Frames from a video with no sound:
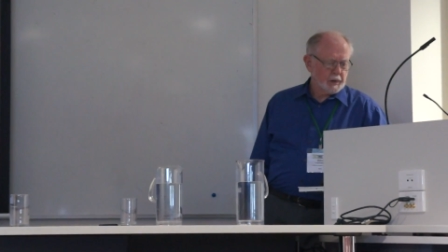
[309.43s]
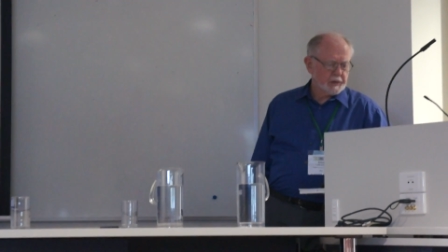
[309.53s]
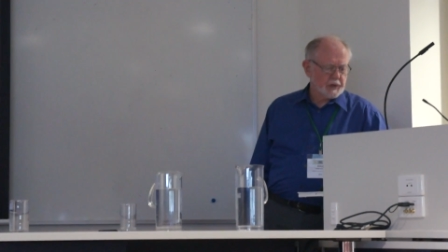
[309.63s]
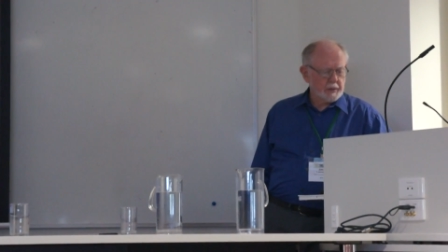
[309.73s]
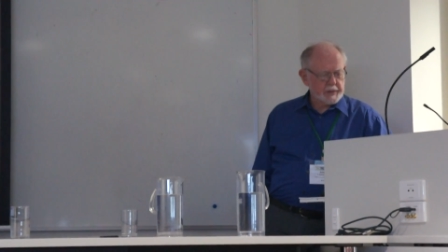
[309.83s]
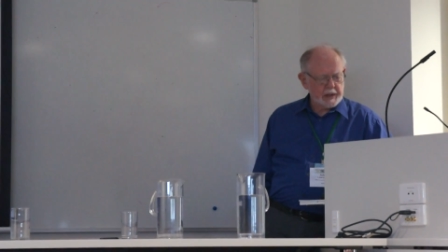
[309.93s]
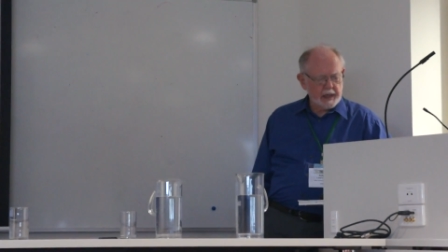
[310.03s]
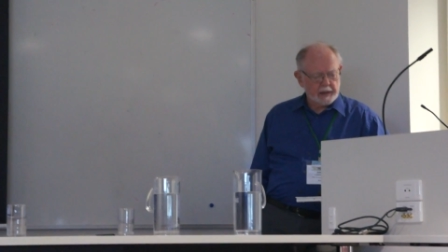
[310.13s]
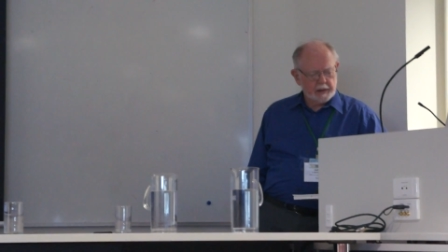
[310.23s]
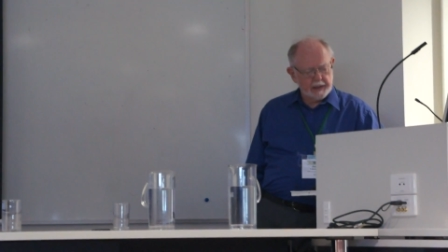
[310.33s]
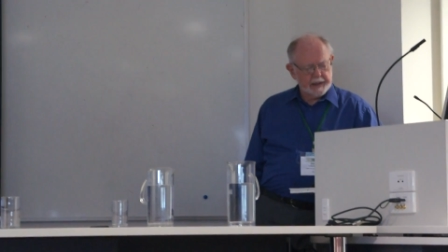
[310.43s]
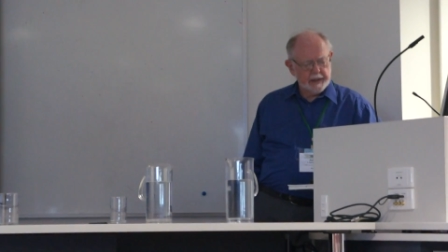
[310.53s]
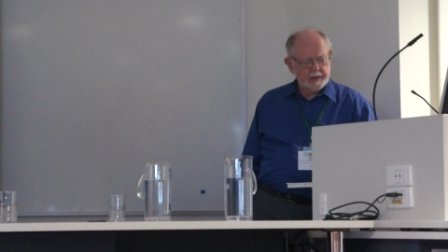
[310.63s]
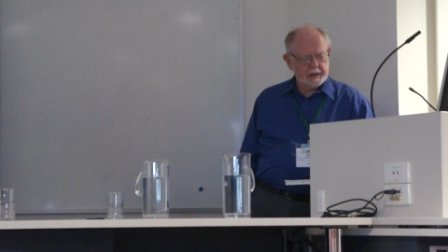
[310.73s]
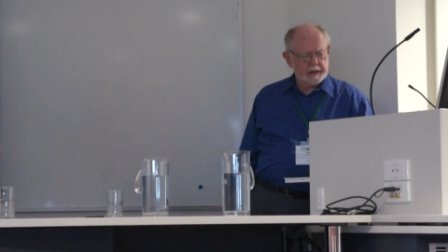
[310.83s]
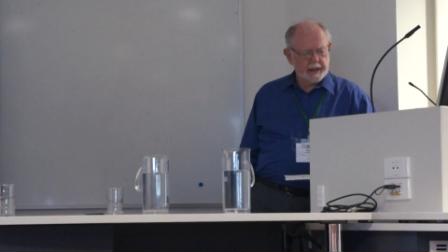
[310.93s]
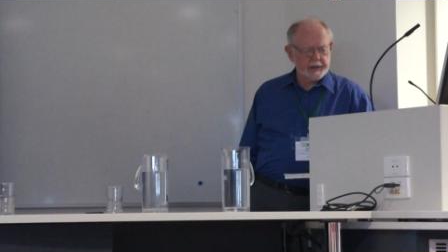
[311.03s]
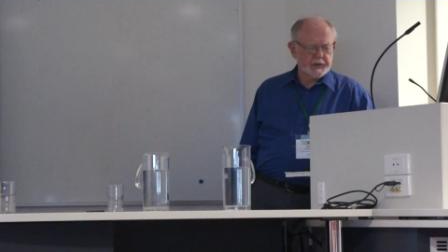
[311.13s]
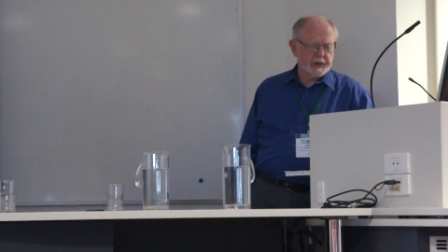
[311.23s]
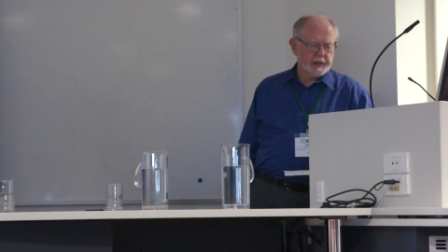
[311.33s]
Terms like clade and
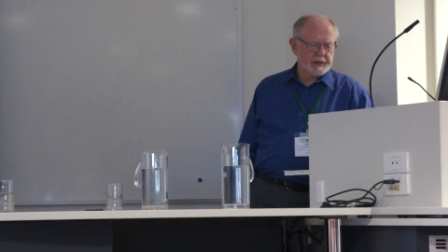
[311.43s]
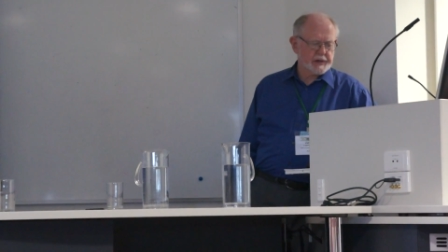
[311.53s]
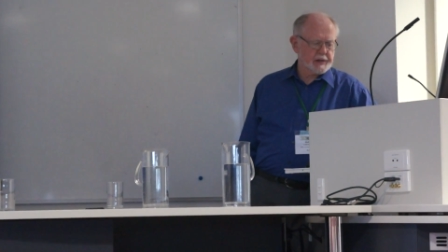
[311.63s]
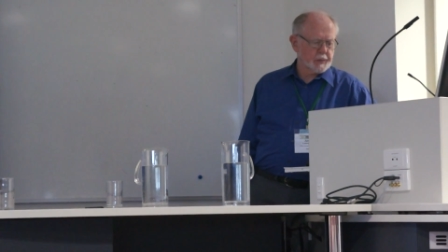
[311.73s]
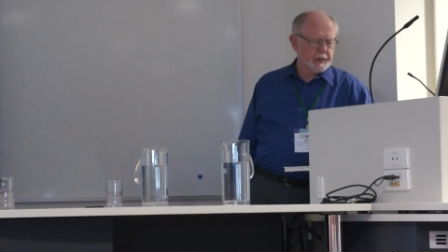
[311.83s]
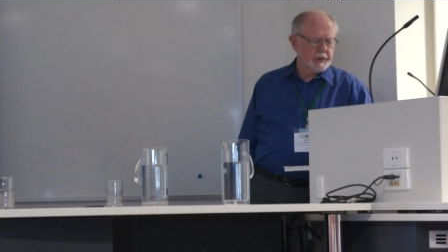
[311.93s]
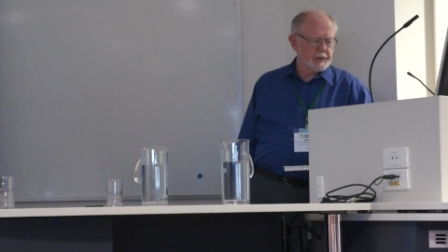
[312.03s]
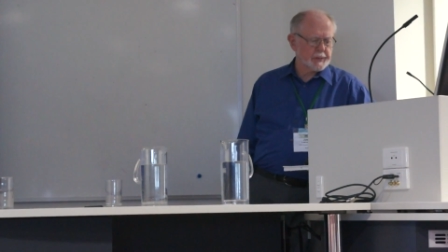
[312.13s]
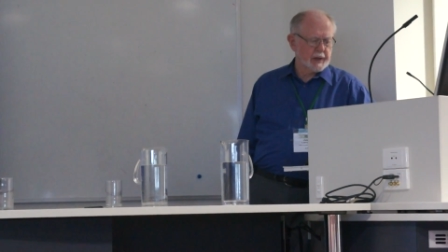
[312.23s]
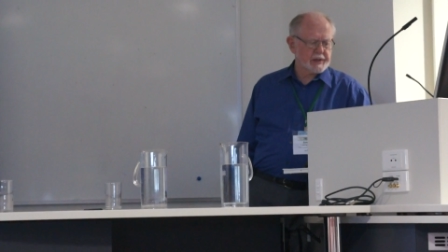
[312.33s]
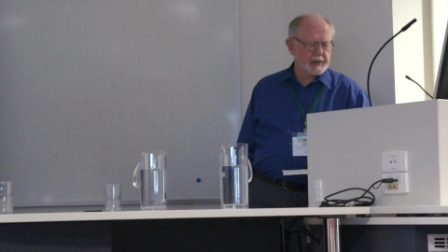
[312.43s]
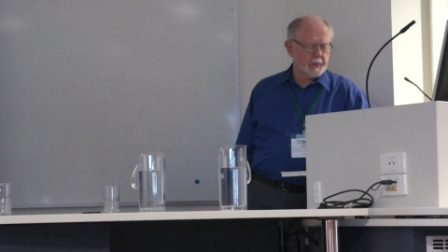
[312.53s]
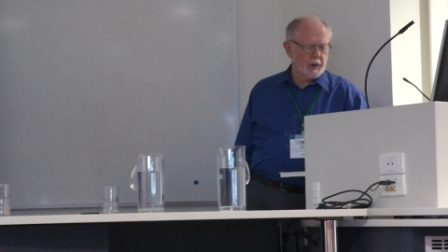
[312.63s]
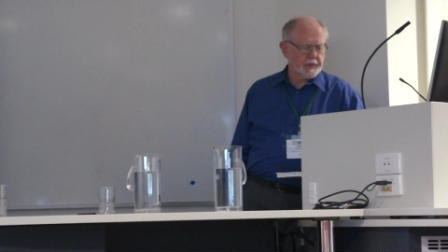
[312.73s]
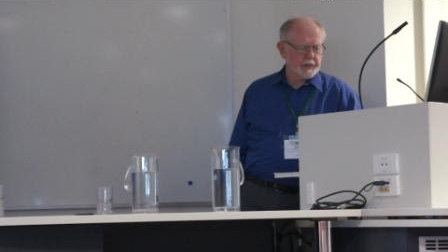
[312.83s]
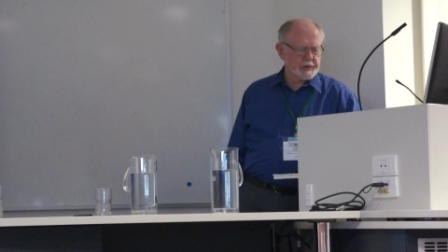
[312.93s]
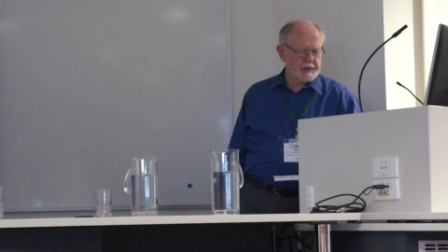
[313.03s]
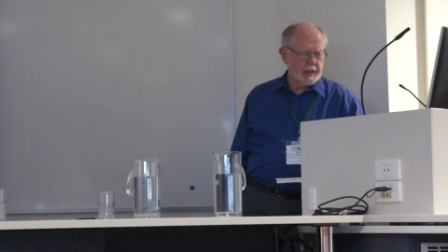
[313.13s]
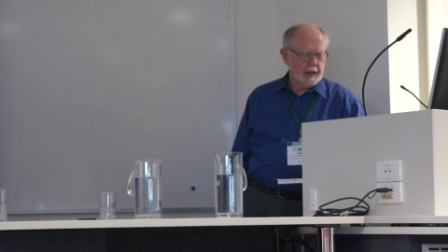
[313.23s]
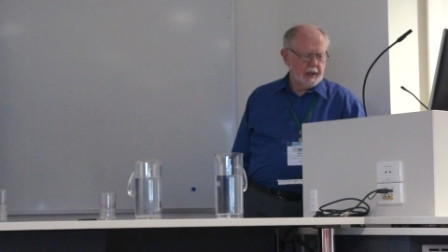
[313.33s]
cladogenesis were used by some authors,
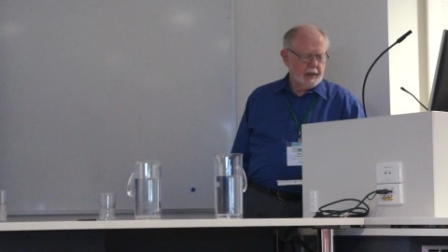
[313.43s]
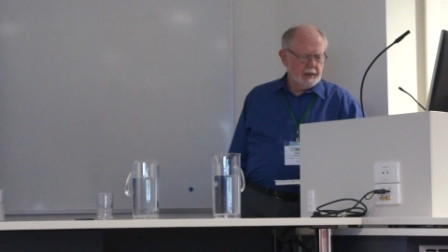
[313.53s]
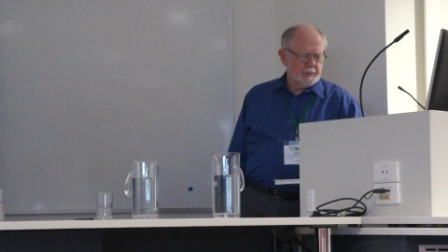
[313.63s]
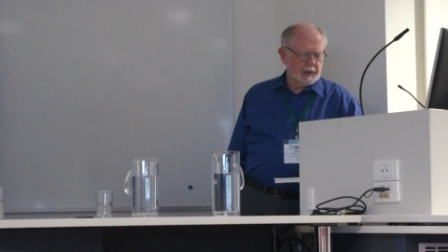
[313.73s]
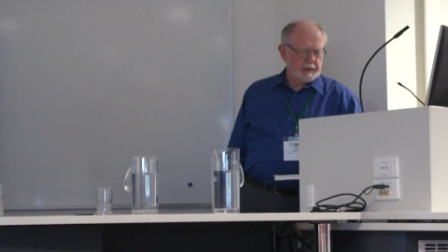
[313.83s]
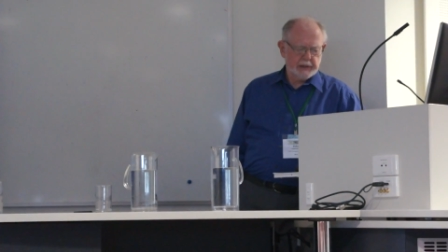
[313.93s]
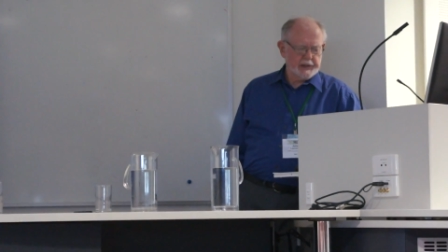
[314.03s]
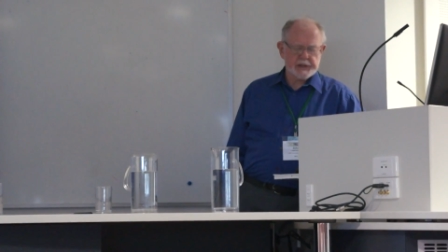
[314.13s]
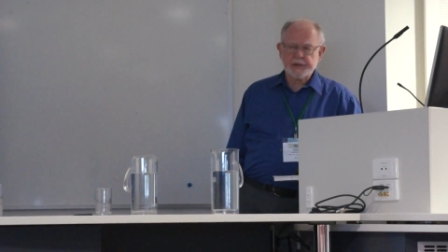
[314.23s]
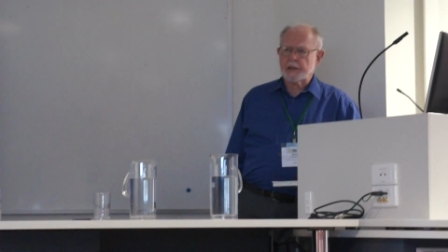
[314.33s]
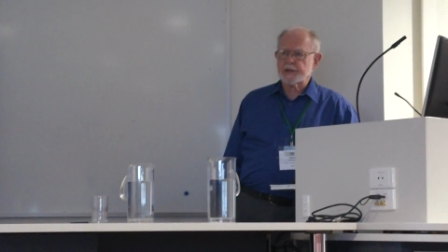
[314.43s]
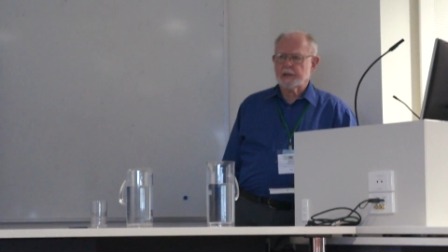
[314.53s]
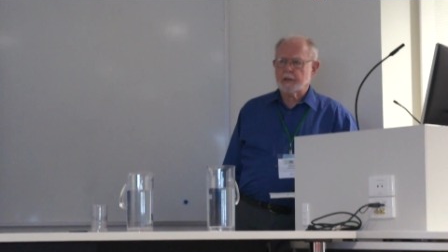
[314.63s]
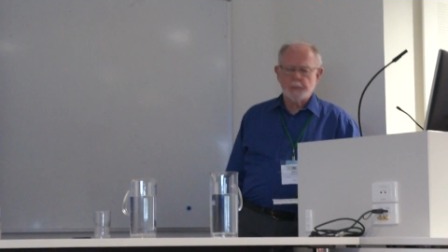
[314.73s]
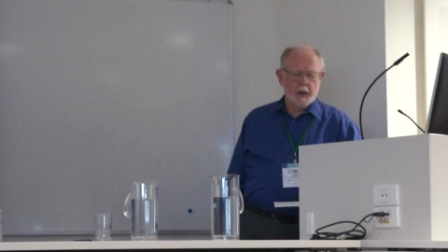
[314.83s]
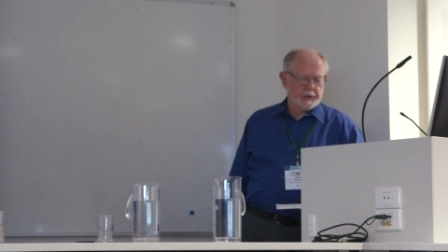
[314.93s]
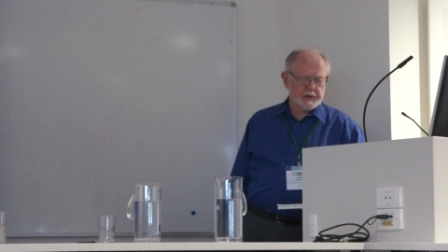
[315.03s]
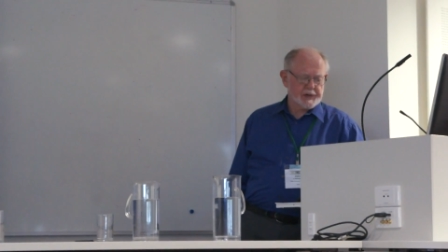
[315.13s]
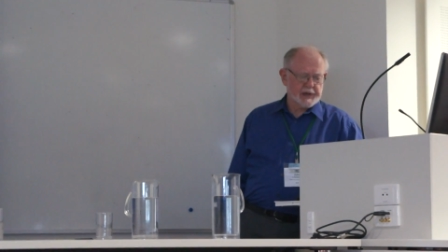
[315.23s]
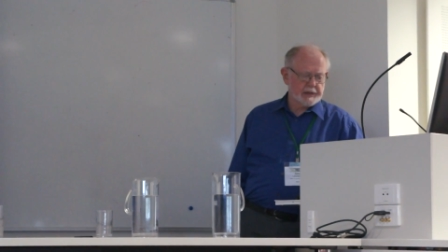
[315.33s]
but cladistics in the modern
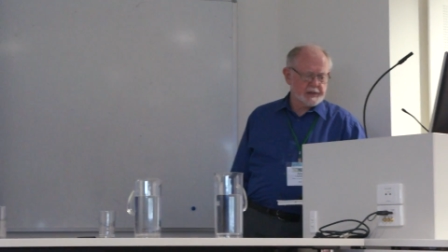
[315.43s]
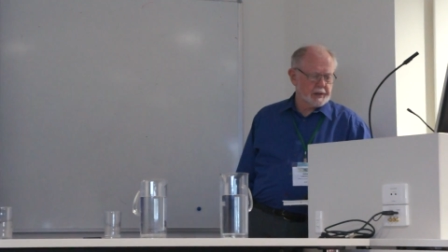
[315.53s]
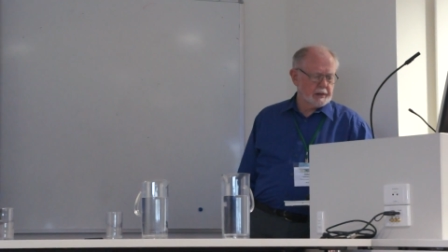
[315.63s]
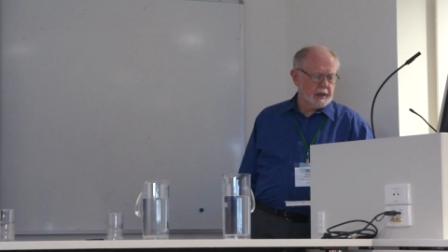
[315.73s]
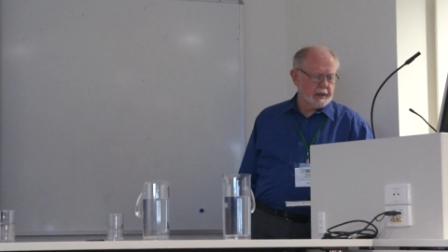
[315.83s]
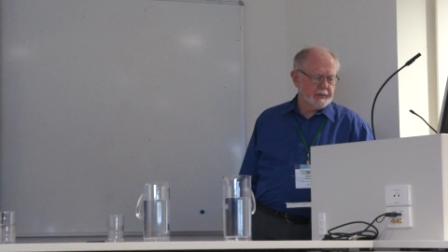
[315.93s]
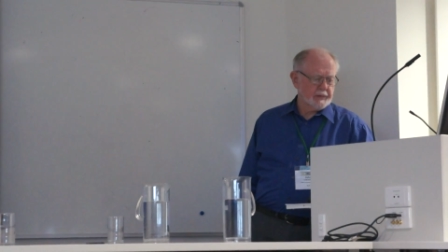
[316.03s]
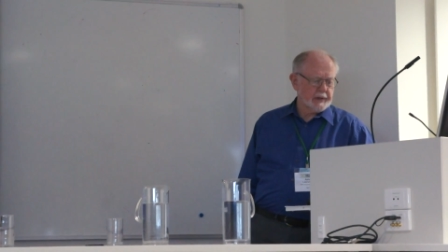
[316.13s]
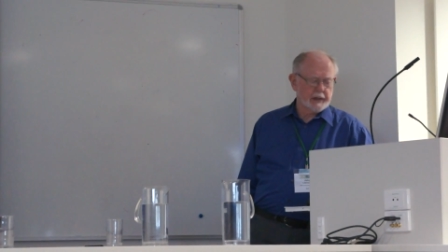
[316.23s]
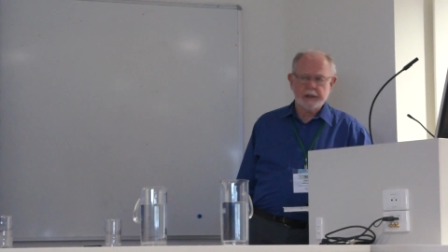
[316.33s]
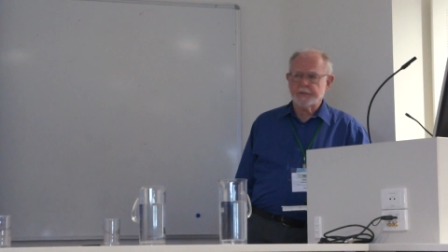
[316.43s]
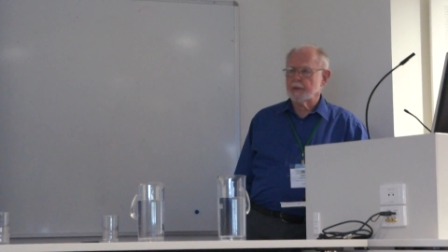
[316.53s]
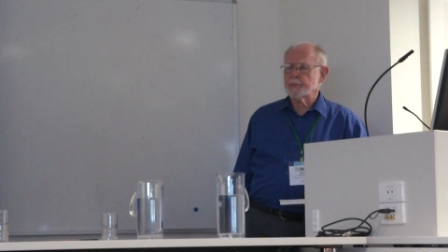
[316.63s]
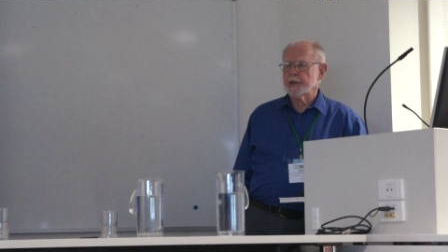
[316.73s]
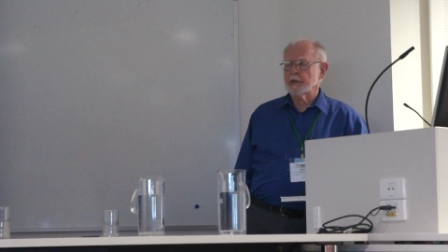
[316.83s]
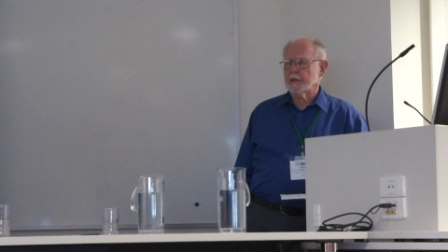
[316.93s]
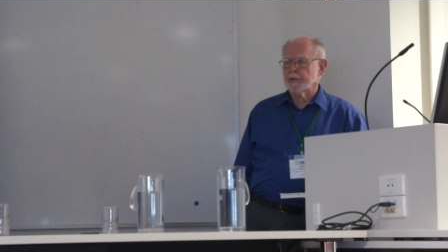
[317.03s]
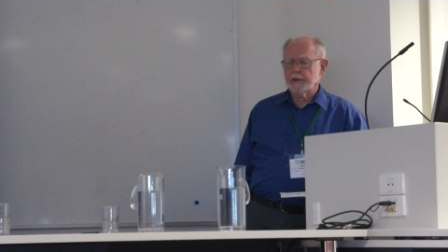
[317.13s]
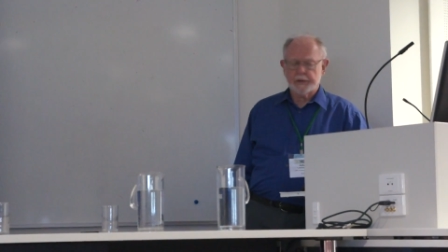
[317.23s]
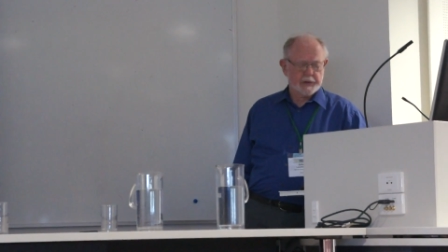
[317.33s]
sense had not yet even appeared in
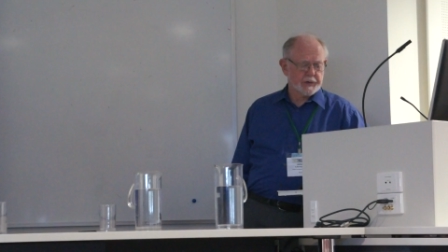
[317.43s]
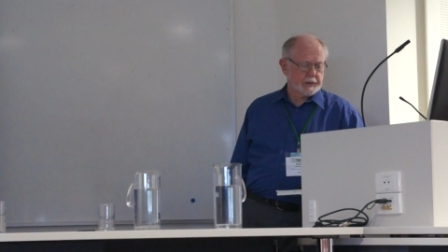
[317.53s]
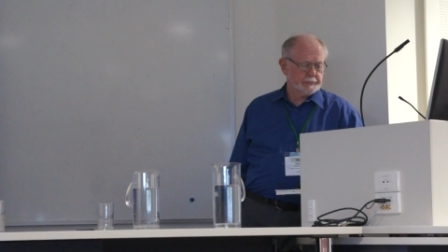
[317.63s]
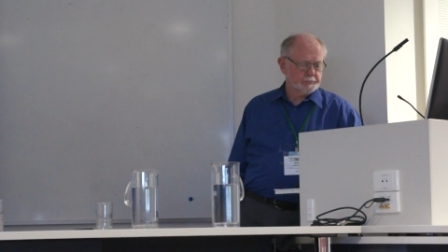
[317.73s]
the literature.